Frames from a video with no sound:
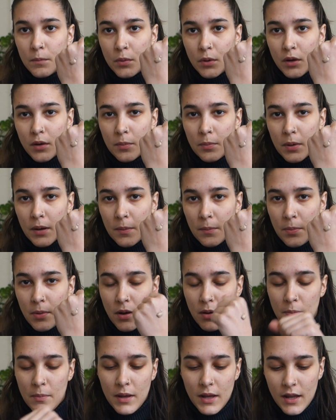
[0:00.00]
put a pump
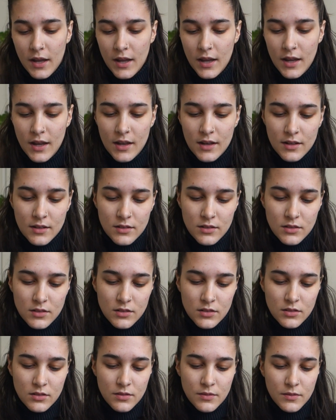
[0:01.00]
on my
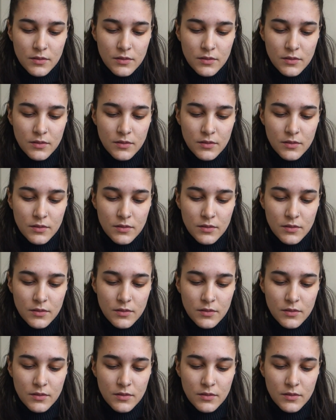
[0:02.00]
hand